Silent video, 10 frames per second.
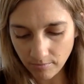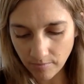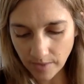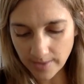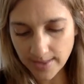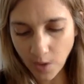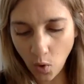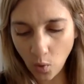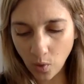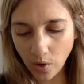
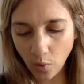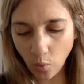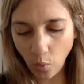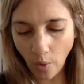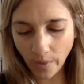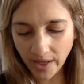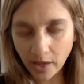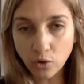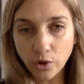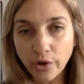So what we
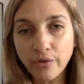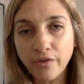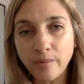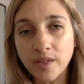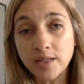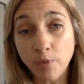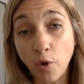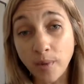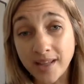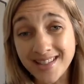can learn from these
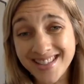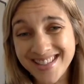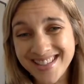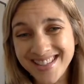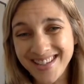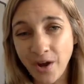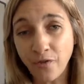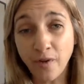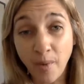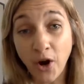moments,
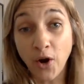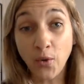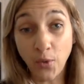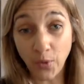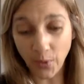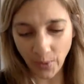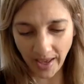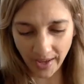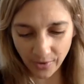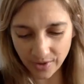from our quote unquote
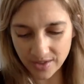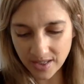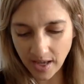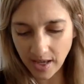haters,